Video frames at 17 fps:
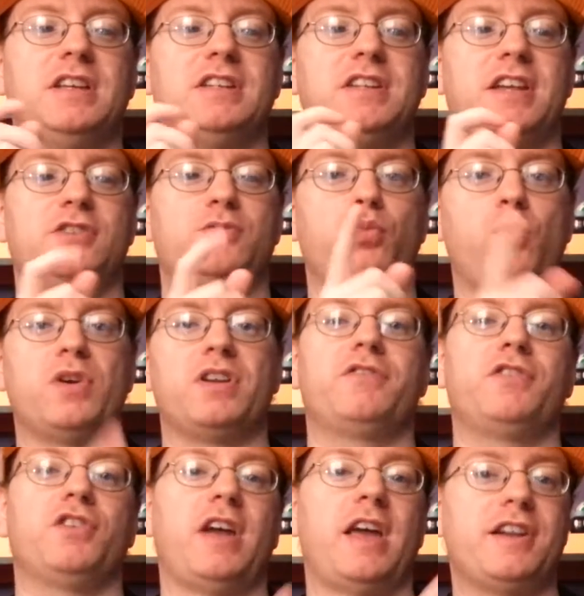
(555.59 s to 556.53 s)
it takes one
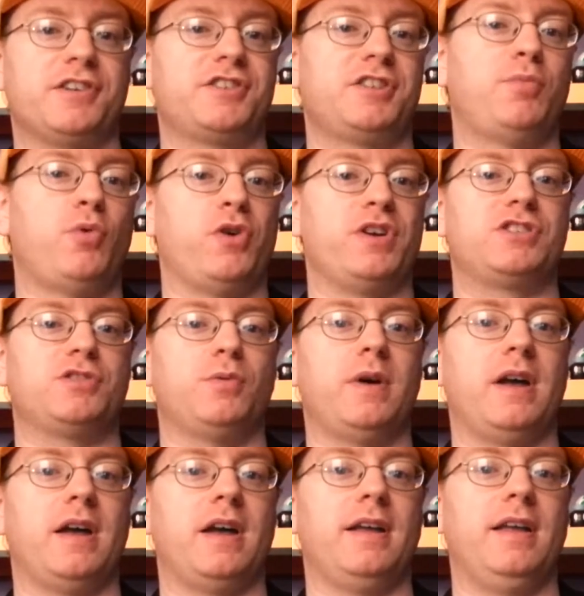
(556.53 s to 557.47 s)
of your energy points
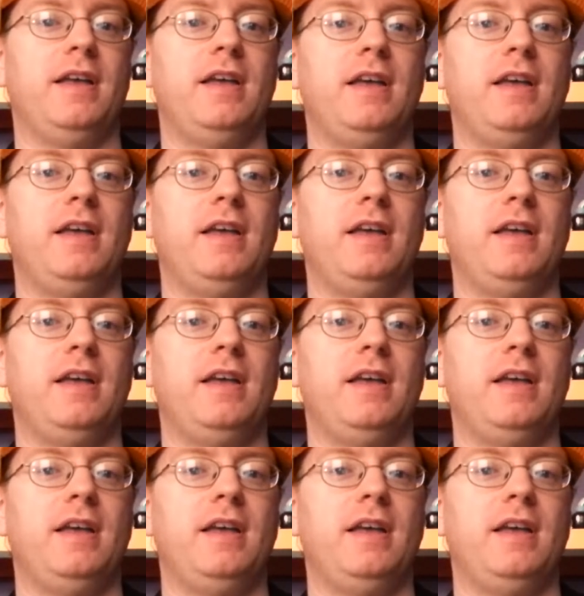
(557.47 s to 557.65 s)
away.